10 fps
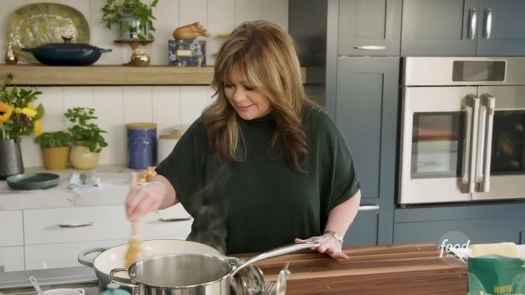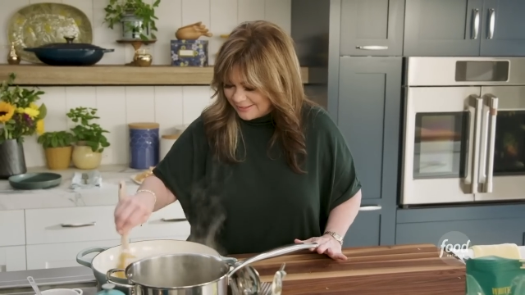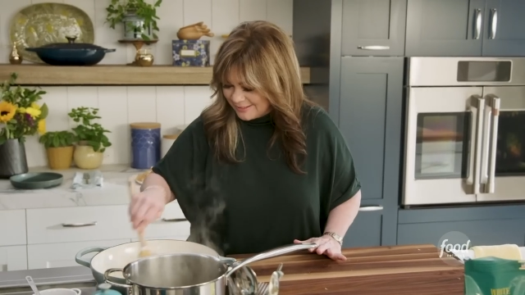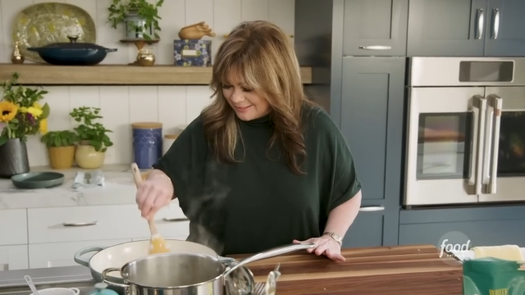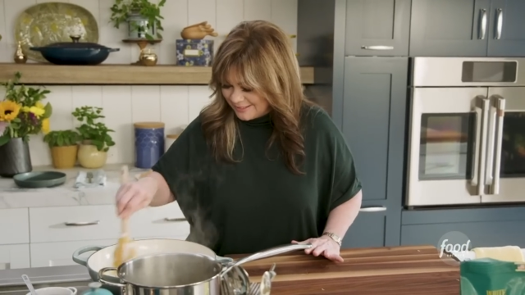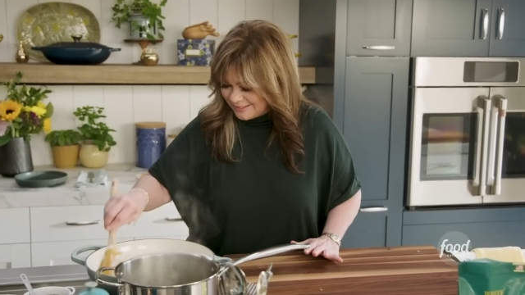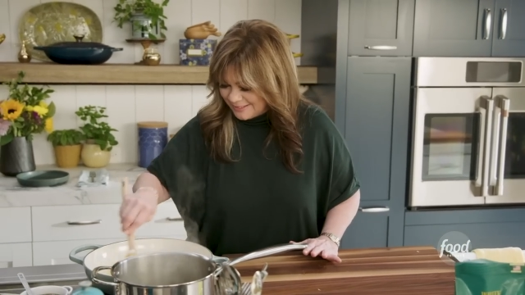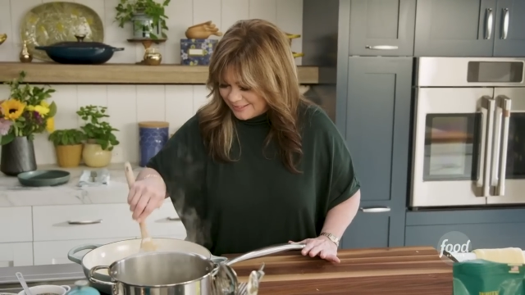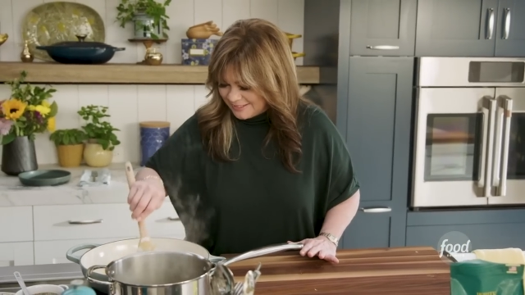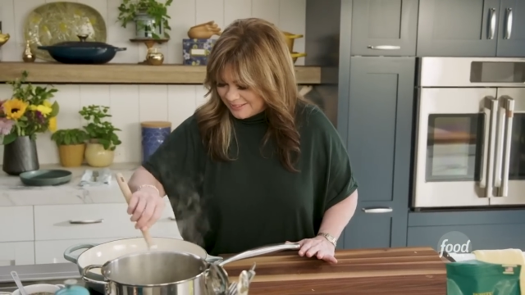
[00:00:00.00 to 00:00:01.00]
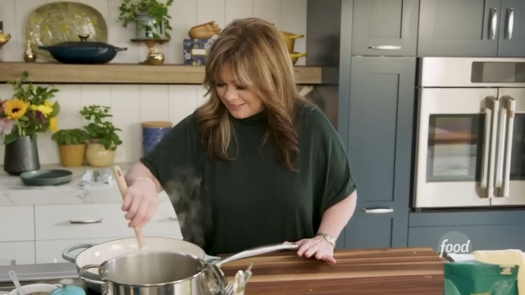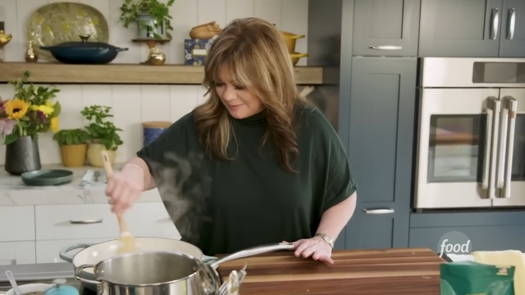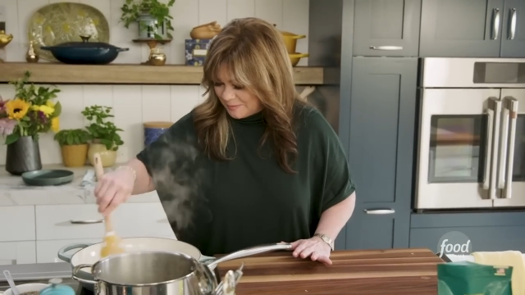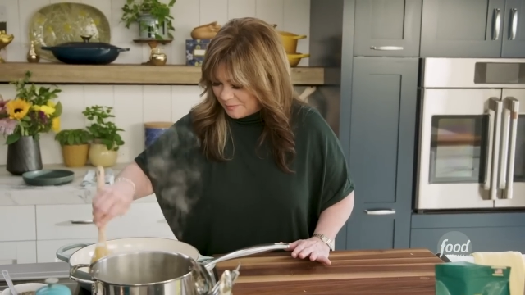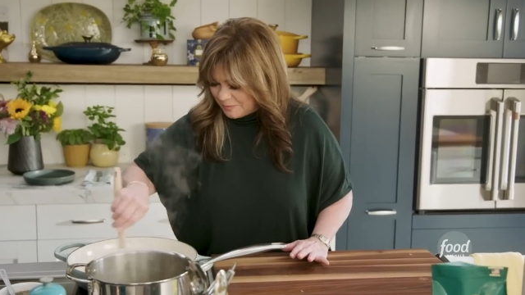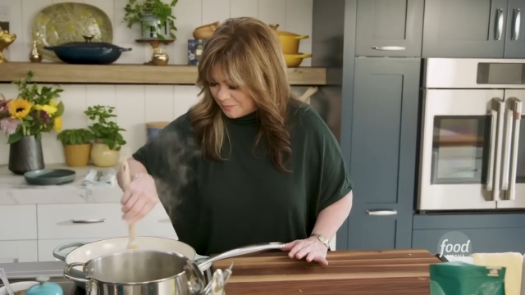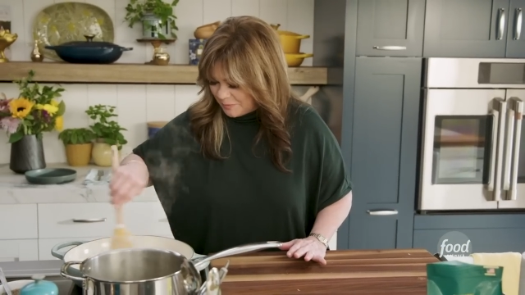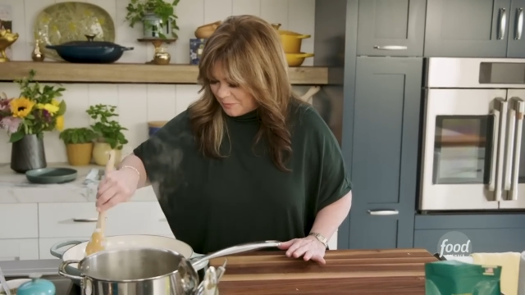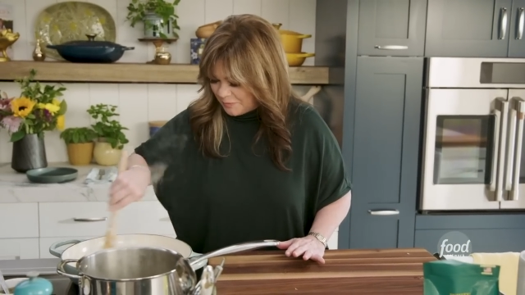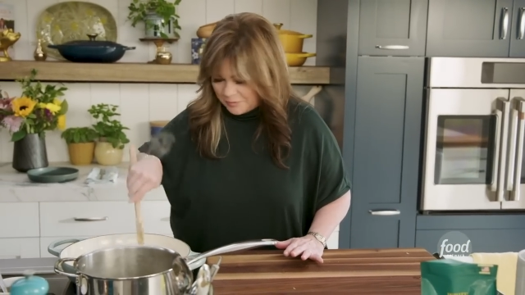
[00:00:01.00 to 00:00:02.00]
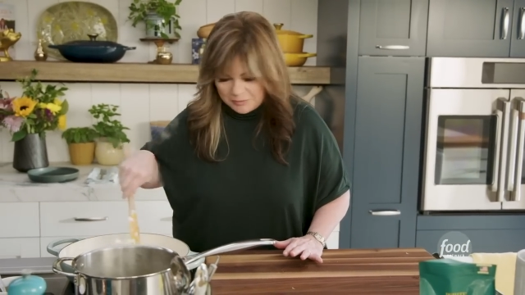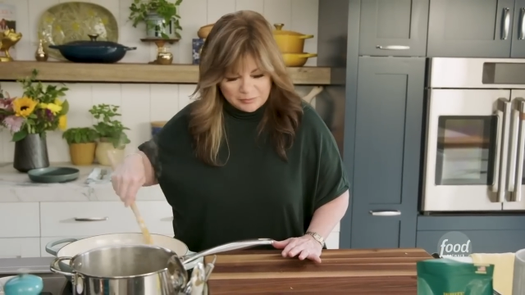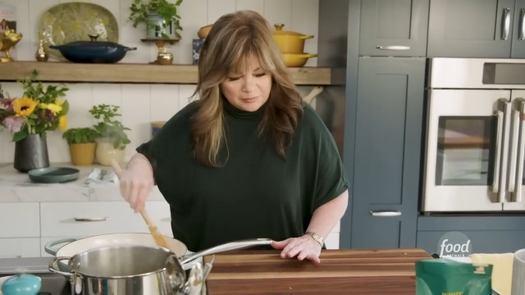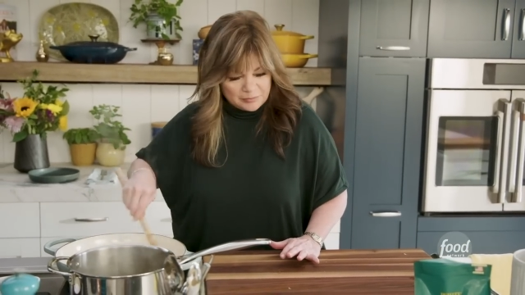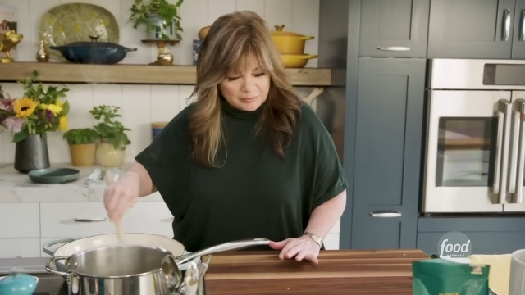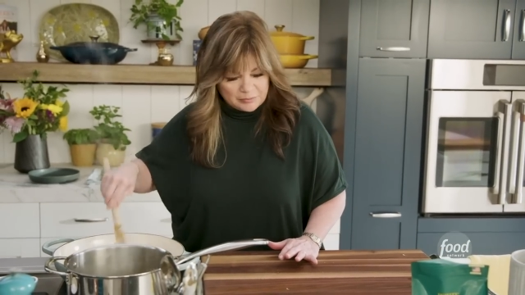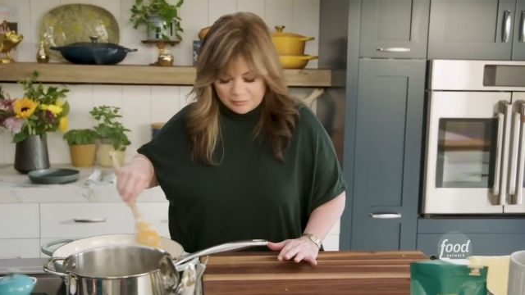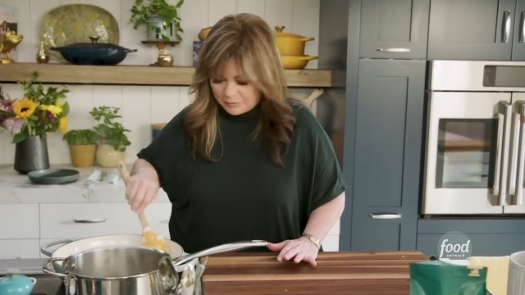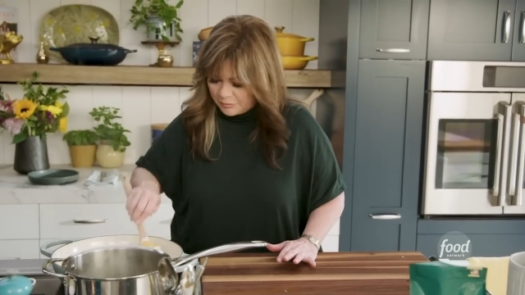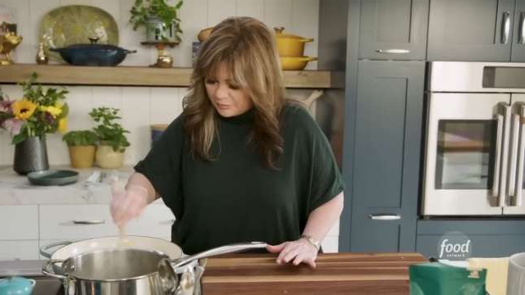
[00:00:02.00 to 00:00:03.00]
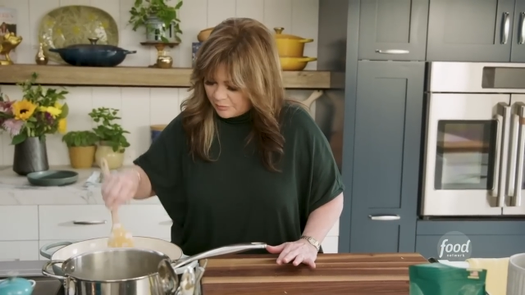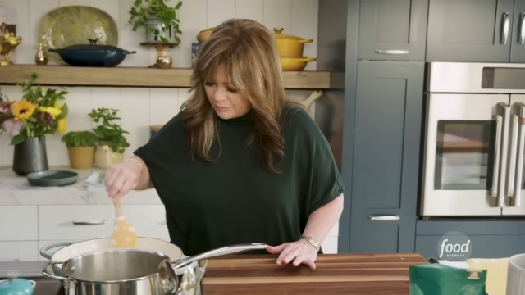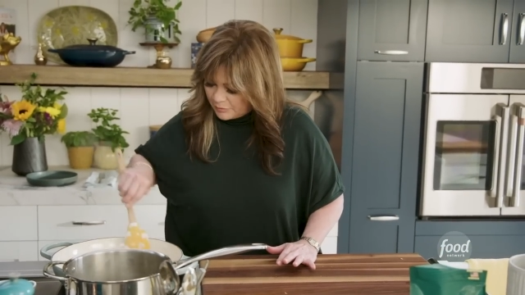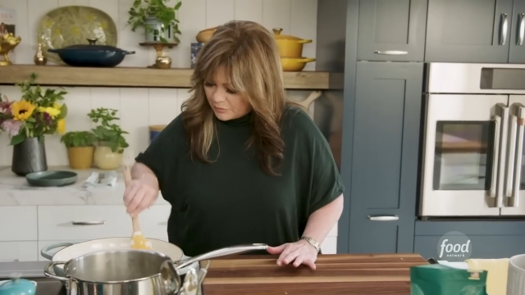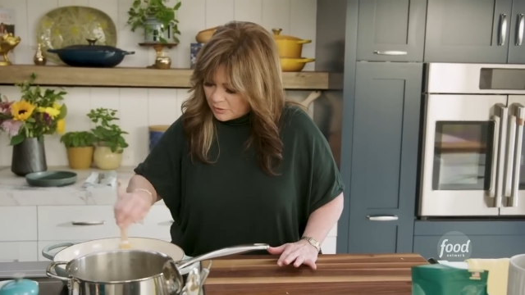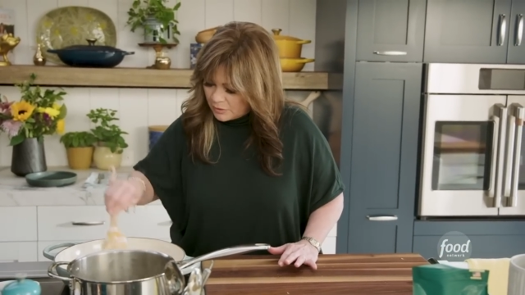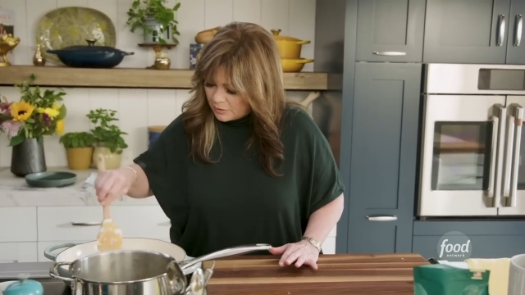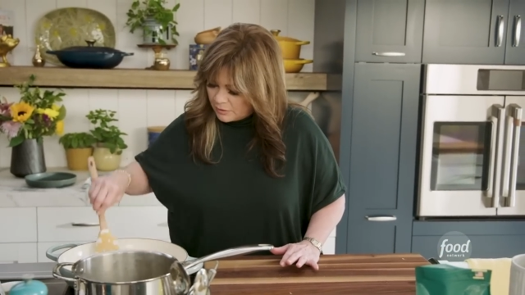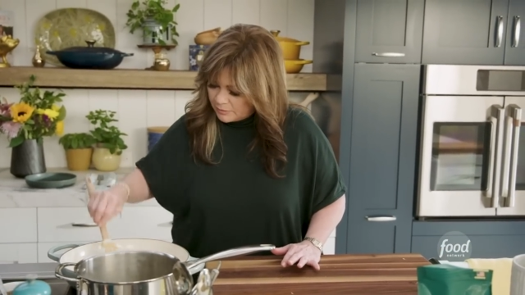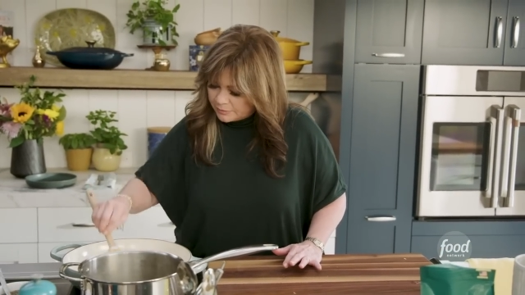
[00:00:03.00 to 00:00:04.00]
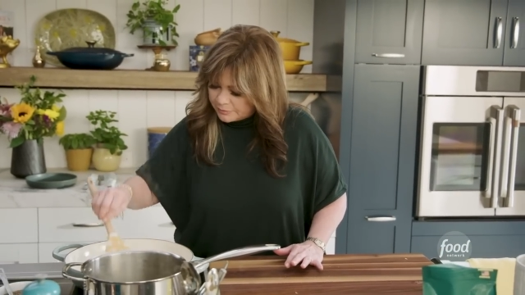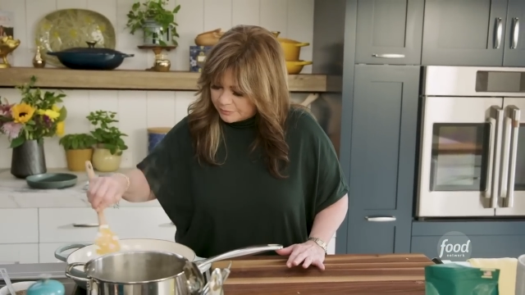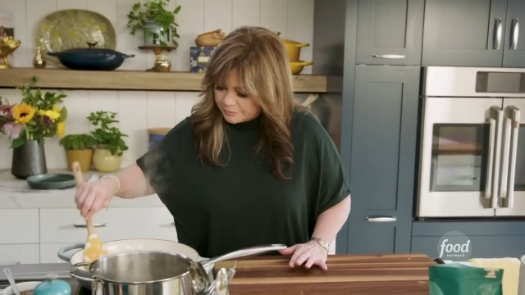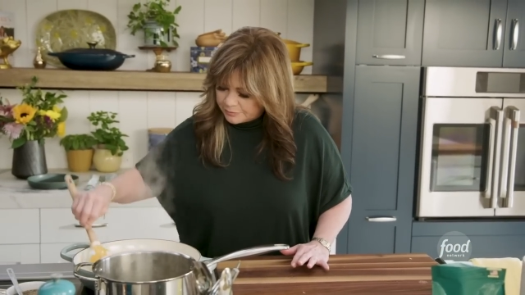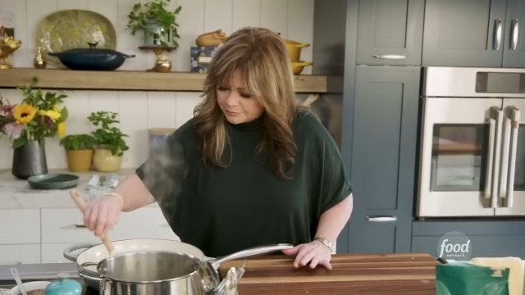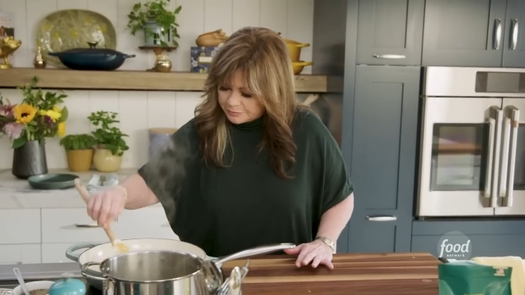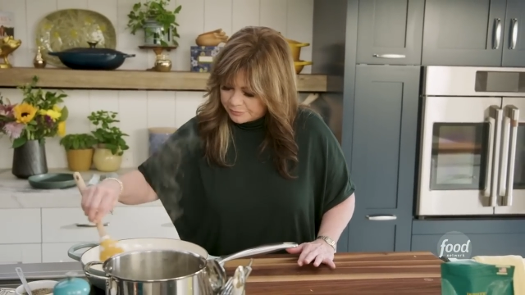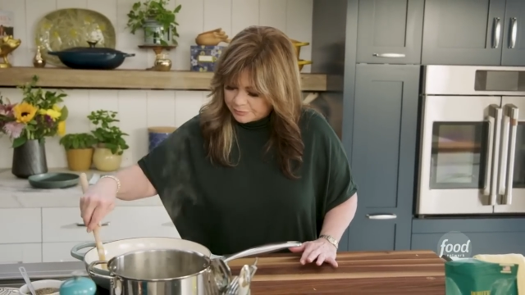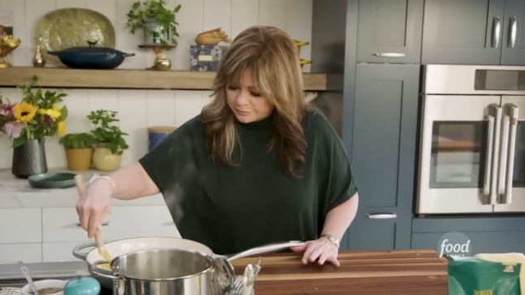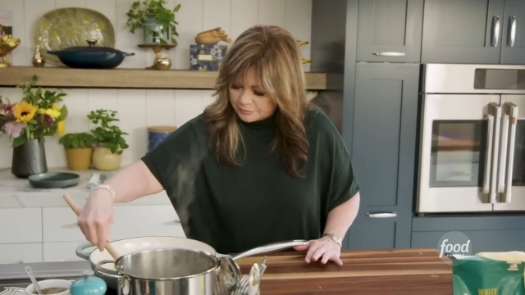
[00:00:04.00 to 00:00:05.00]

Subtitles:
[no speech]